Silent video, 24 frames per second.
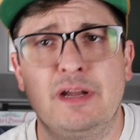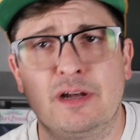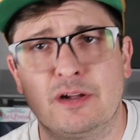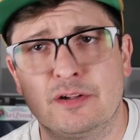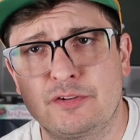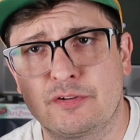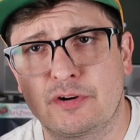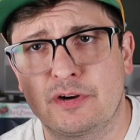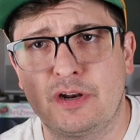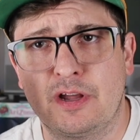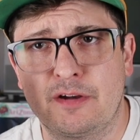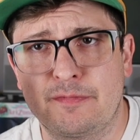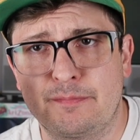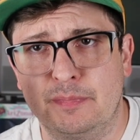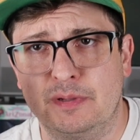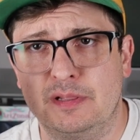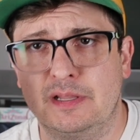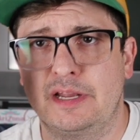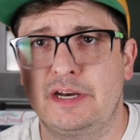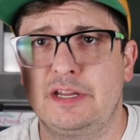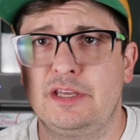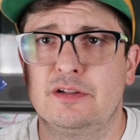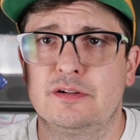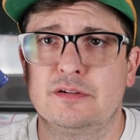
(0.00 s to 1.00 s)
an elder enough
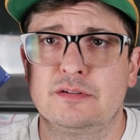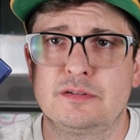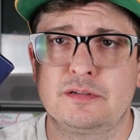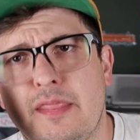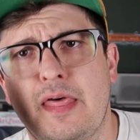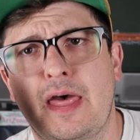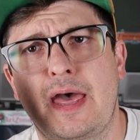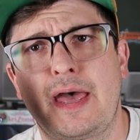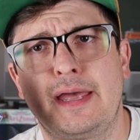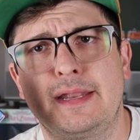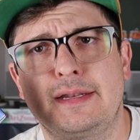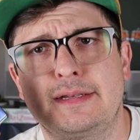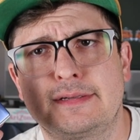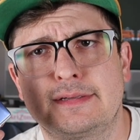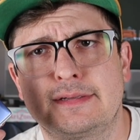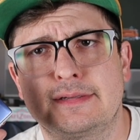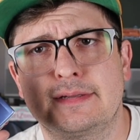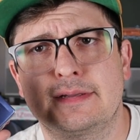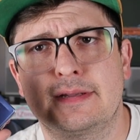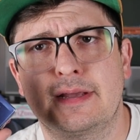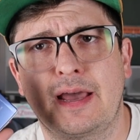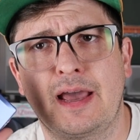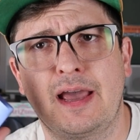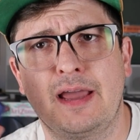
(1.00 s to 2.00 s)
millennial
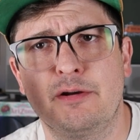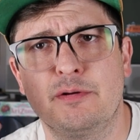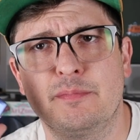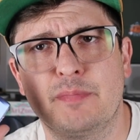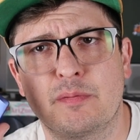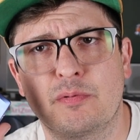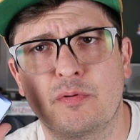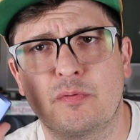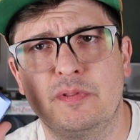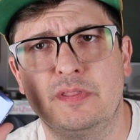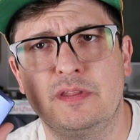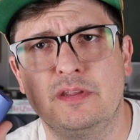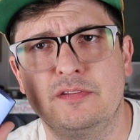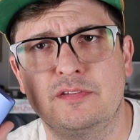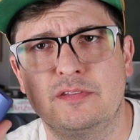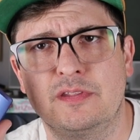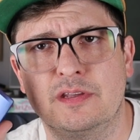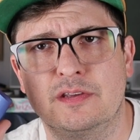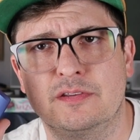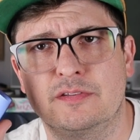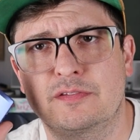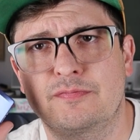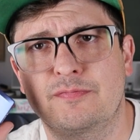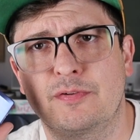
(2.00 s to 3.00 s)
that I remember when these
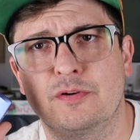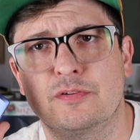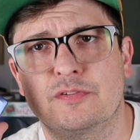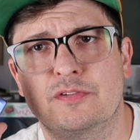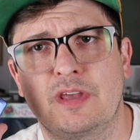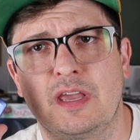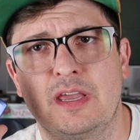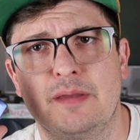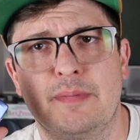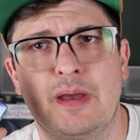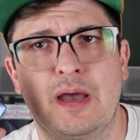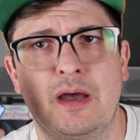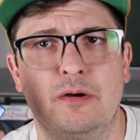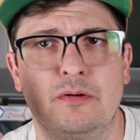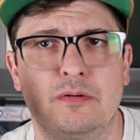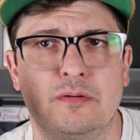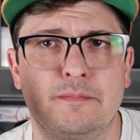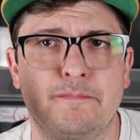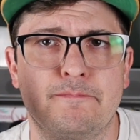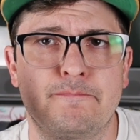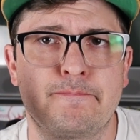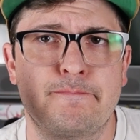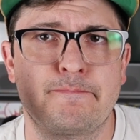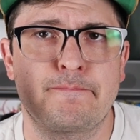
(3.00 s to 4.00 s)
things first came
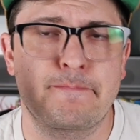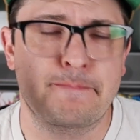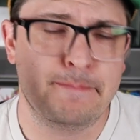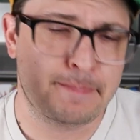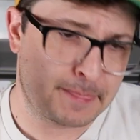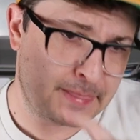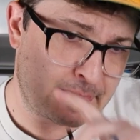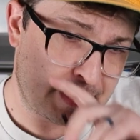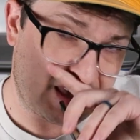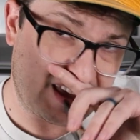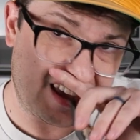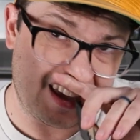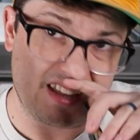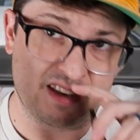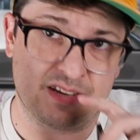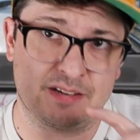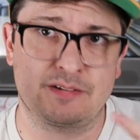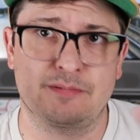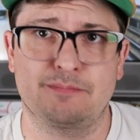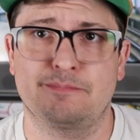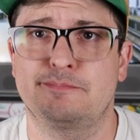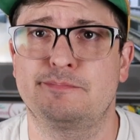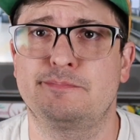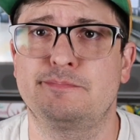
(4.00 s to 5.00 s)
out,
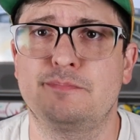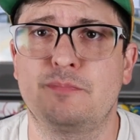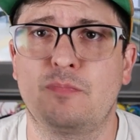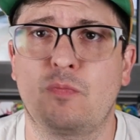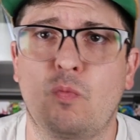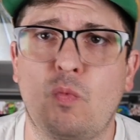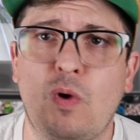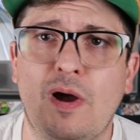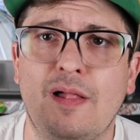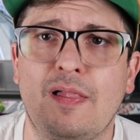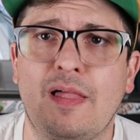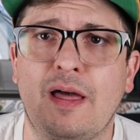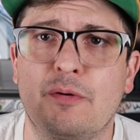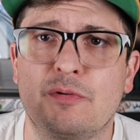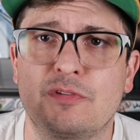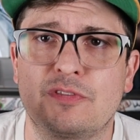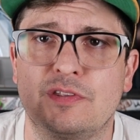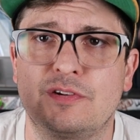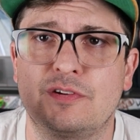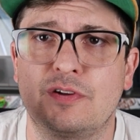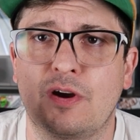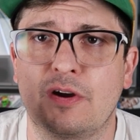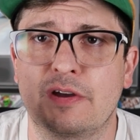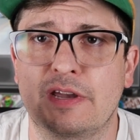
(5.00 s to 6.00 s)
and while I was
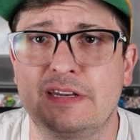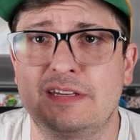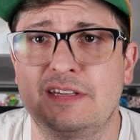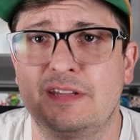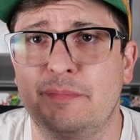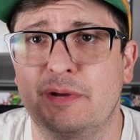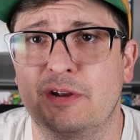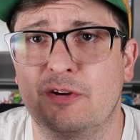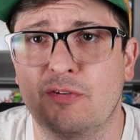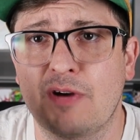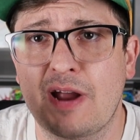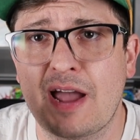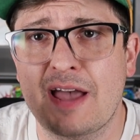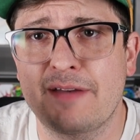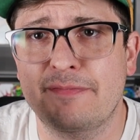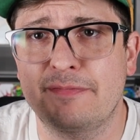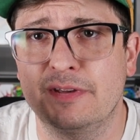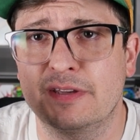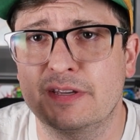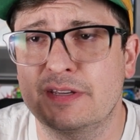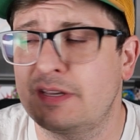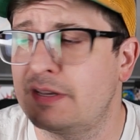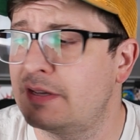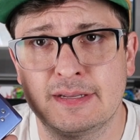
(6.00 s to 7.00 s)
the target
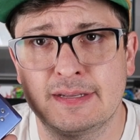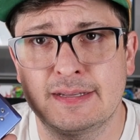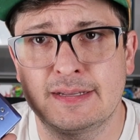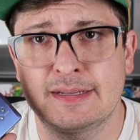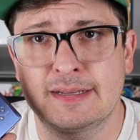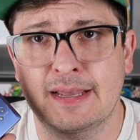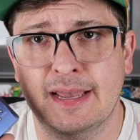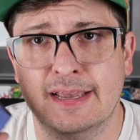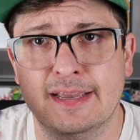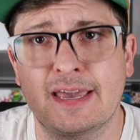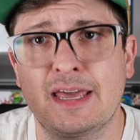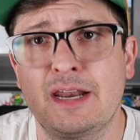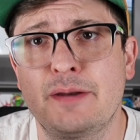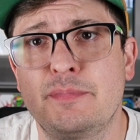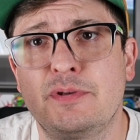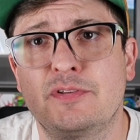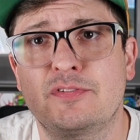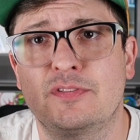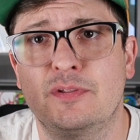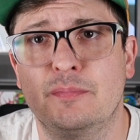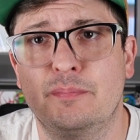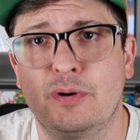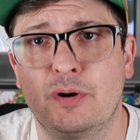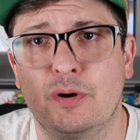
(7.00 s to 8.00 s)
demographic, I kind of
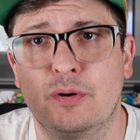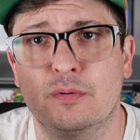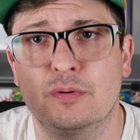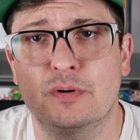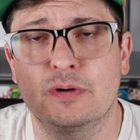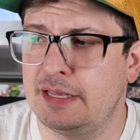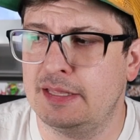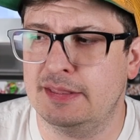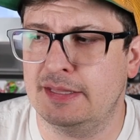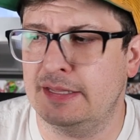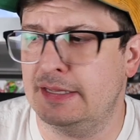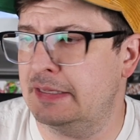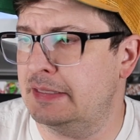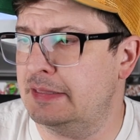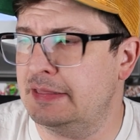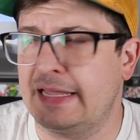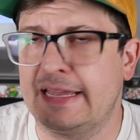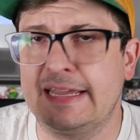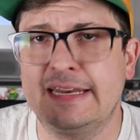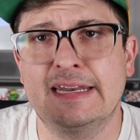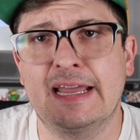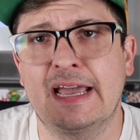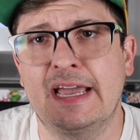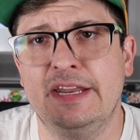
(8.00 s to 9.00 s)
missed the boat. In the
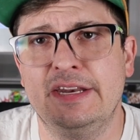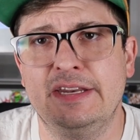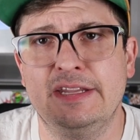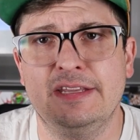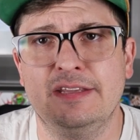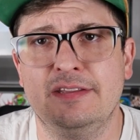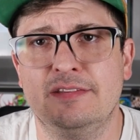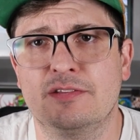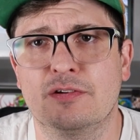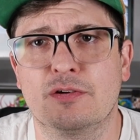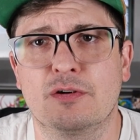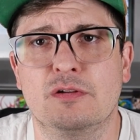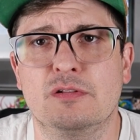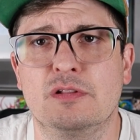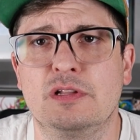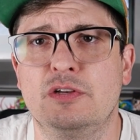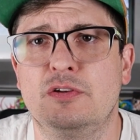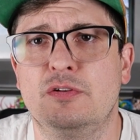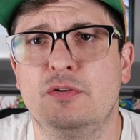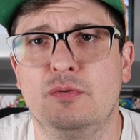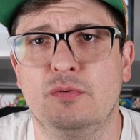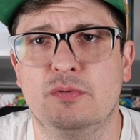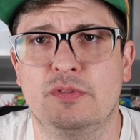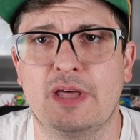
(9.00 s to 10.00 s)
late 90s, early
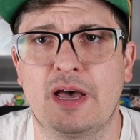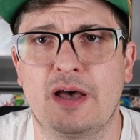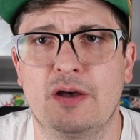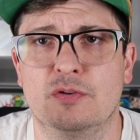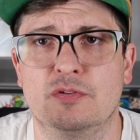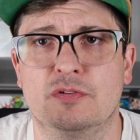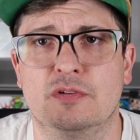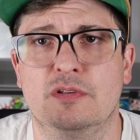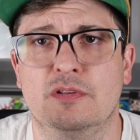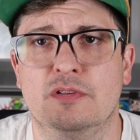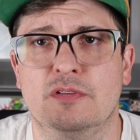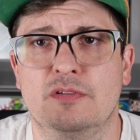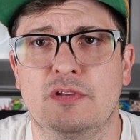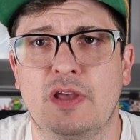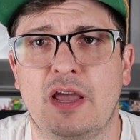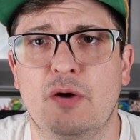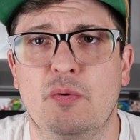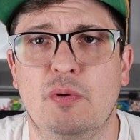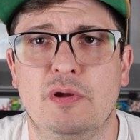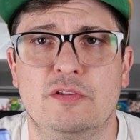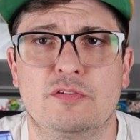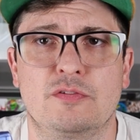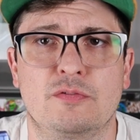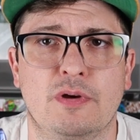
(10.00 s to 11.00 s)
2000s, I
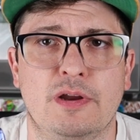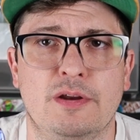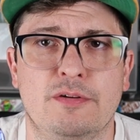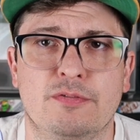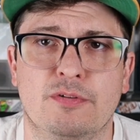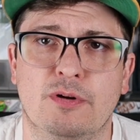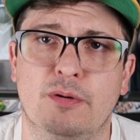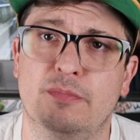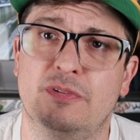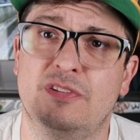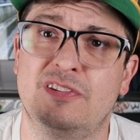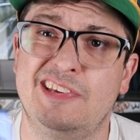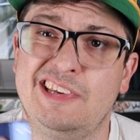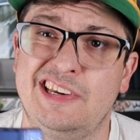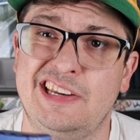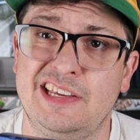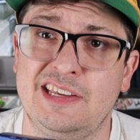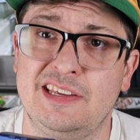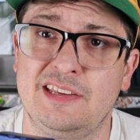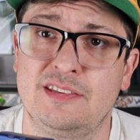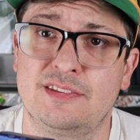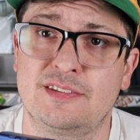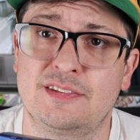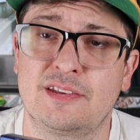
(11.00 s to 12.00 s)
went straight from
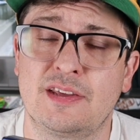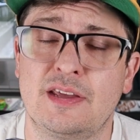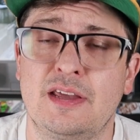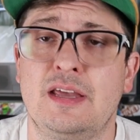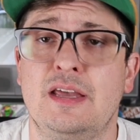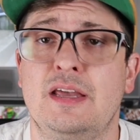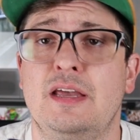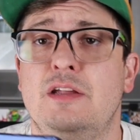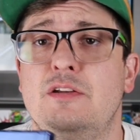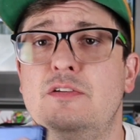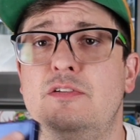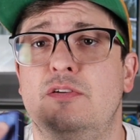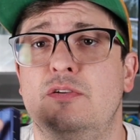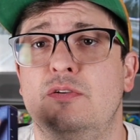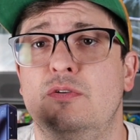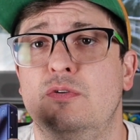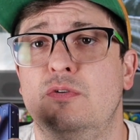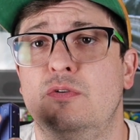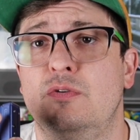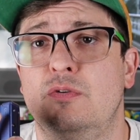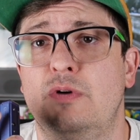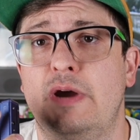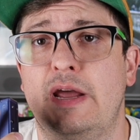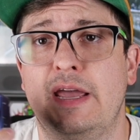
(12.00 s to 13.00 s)
CDs
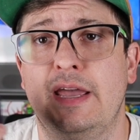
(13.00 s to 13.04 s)
to